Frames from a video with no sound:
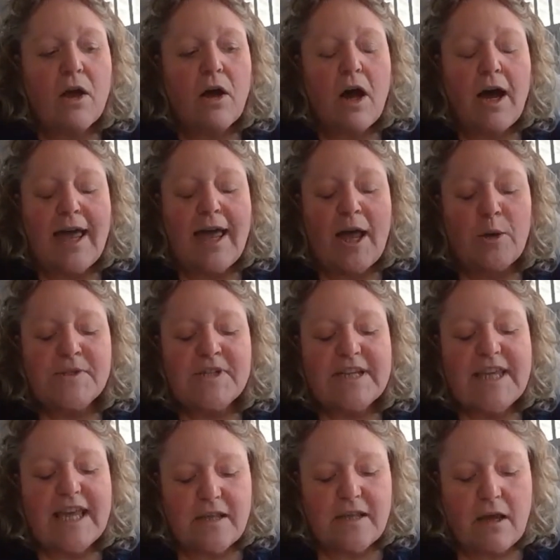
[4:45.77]
I helped her
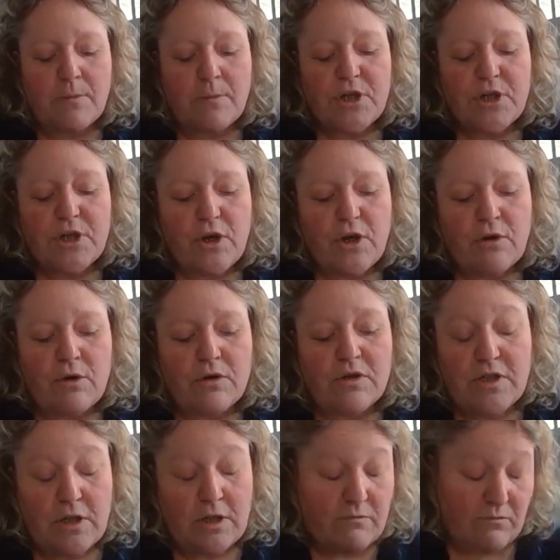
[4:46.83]
get up to
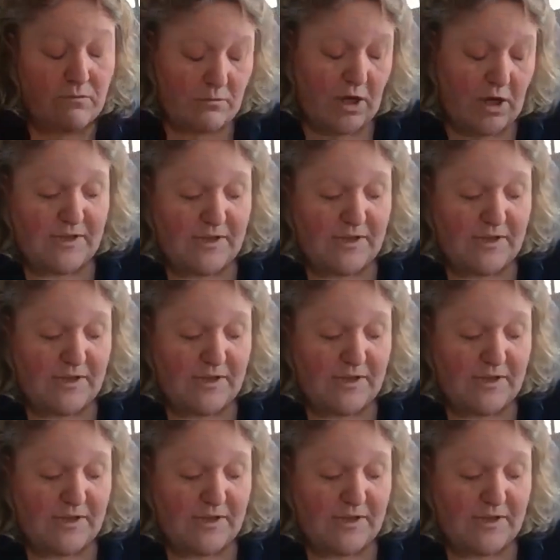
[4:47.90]
come